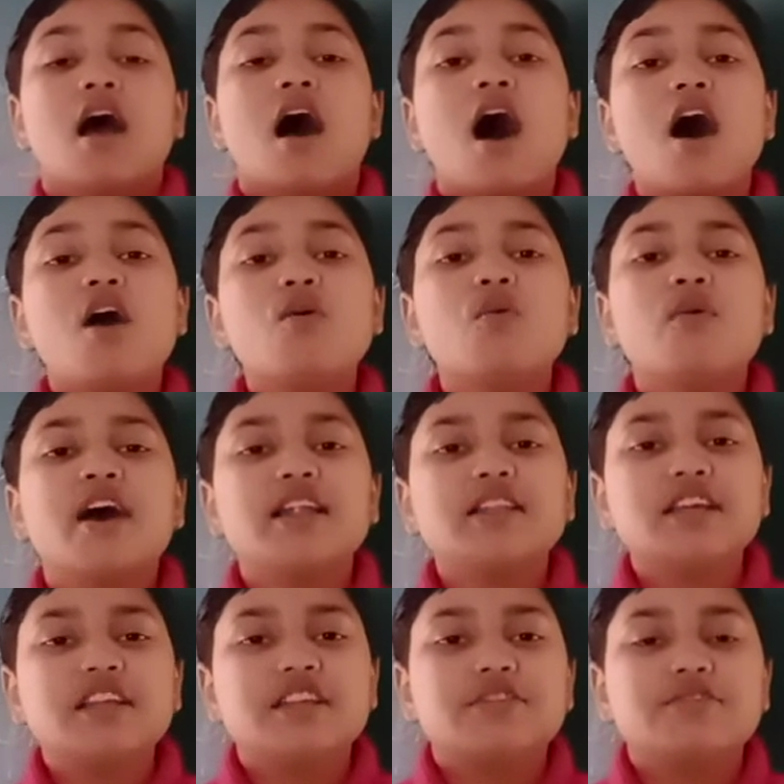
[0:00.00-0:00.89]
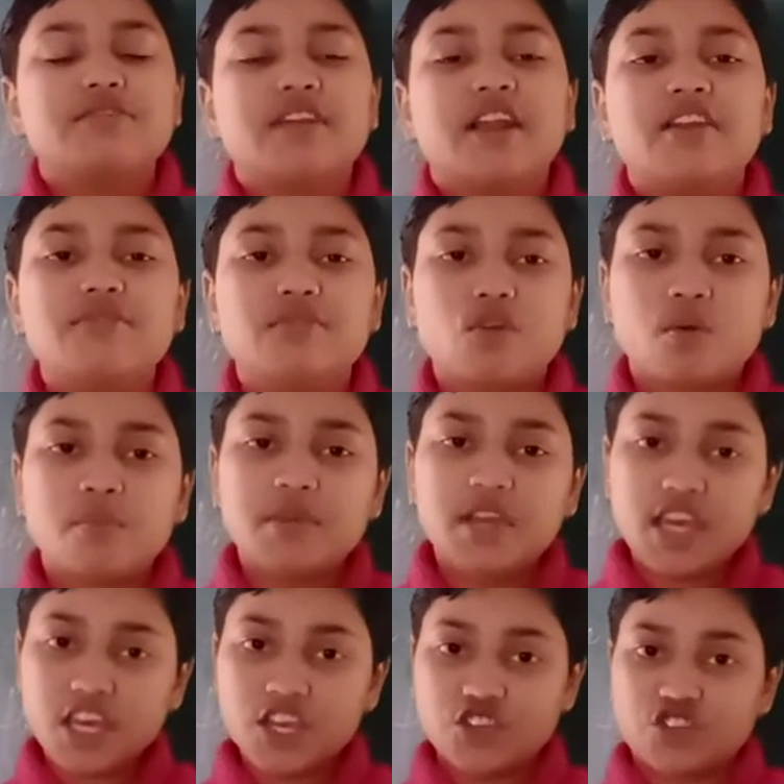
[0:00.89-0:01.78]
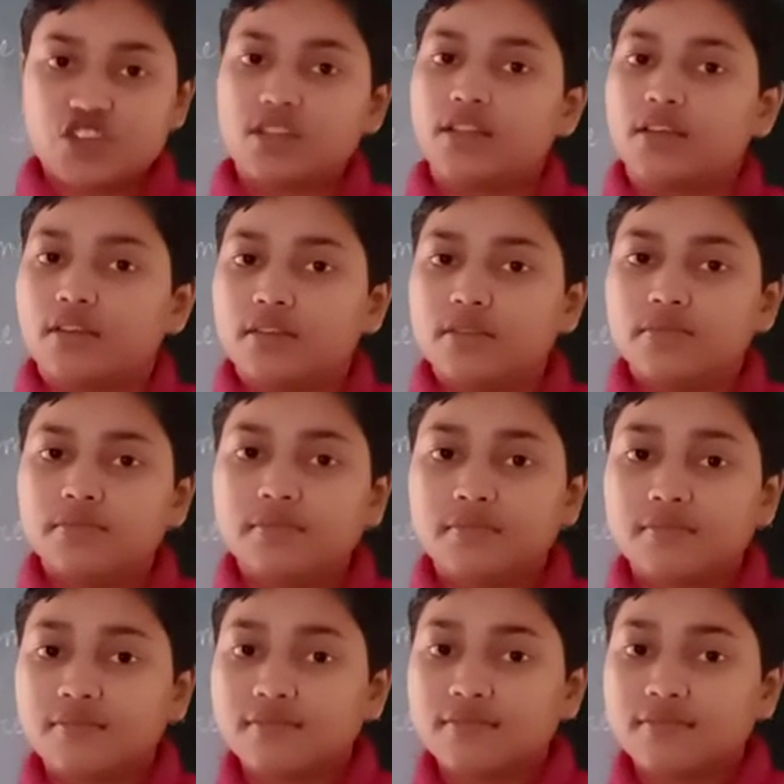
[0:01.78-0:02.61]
How are they different from each other?